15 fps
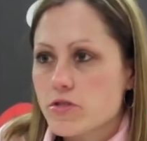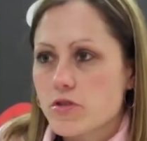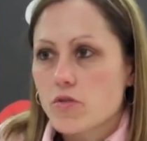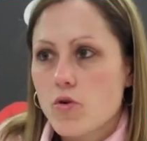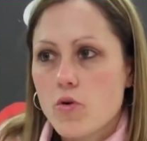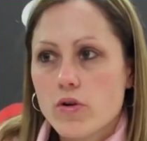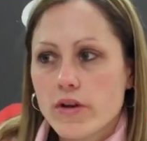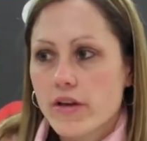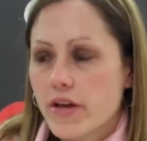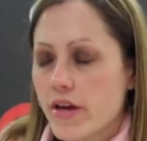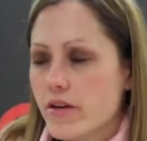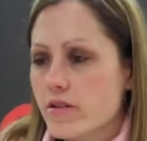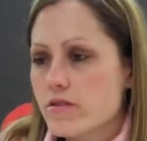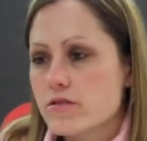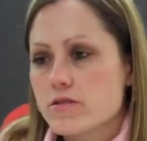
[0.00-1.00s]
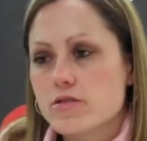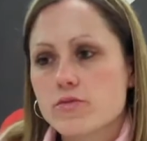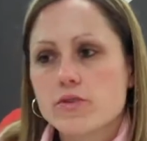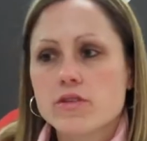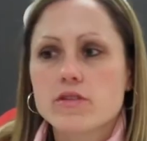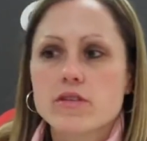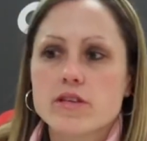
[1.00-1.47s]
You know, Courtney Kenner is
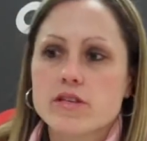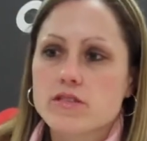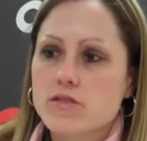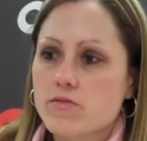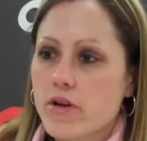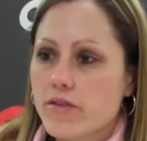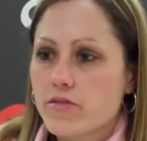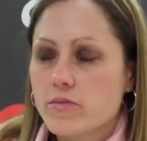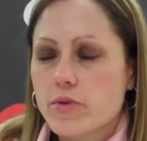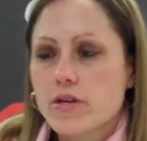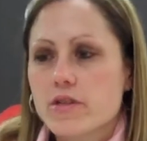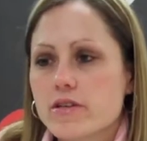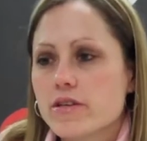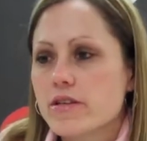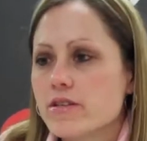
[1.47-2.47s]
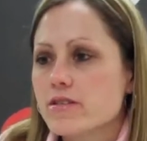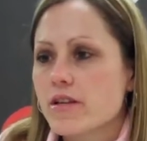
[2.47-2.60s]
doing things, and Raven Berry,